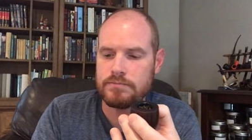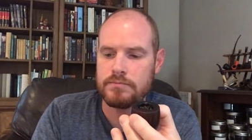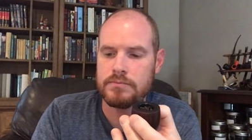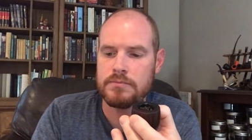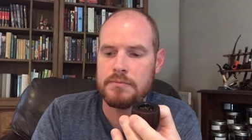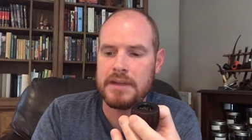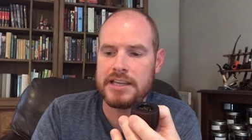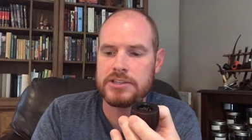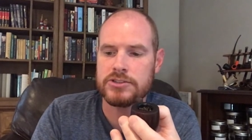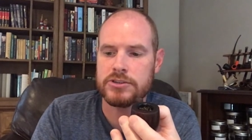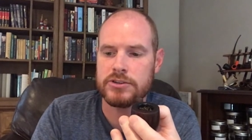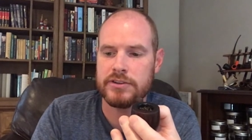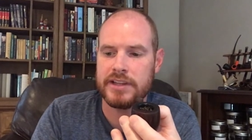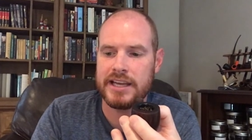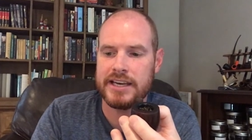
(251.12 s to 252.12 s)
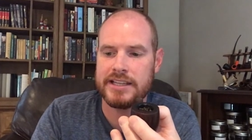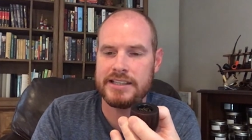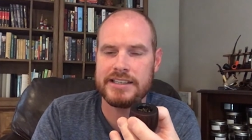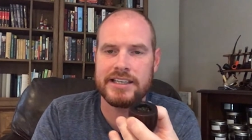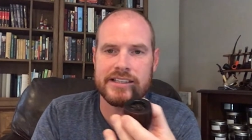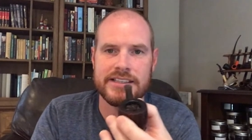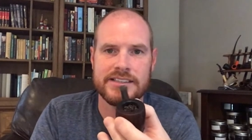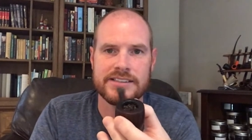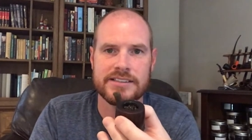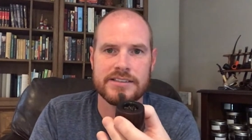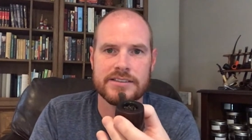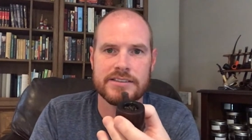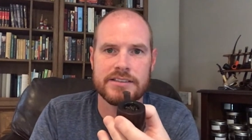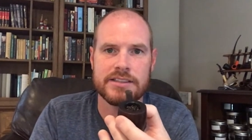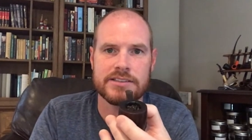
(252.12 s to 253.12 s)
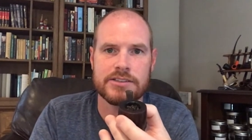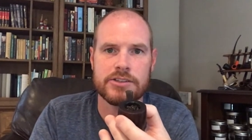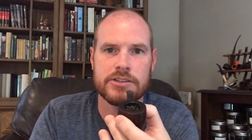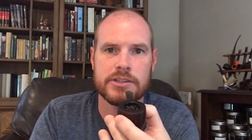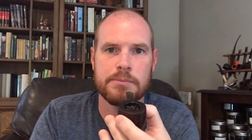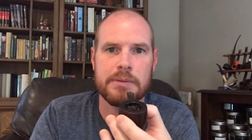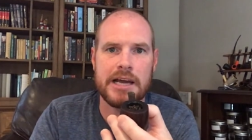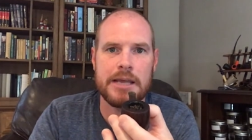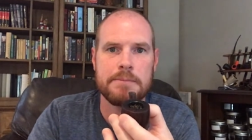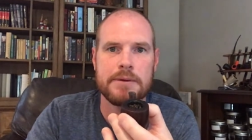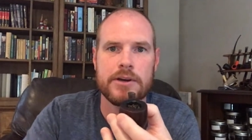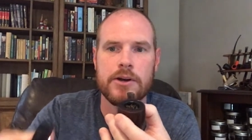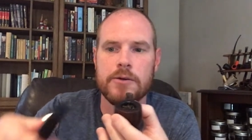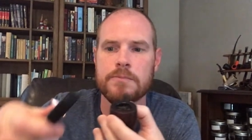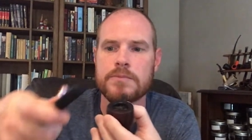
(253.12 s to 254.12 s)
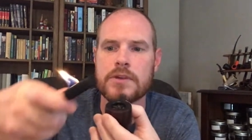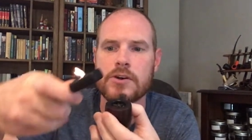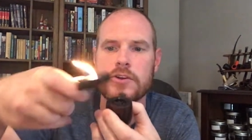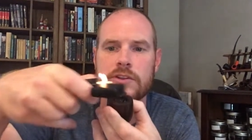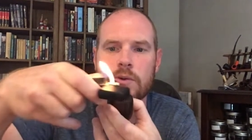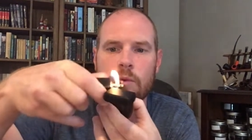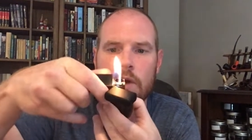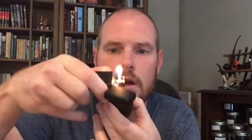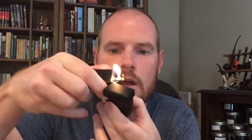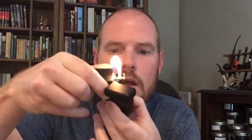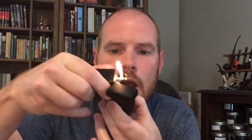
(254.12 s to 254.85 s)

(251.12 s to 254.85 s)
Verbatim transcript: Make sure that it doesn't hurt the pipe at all, hurt the wood.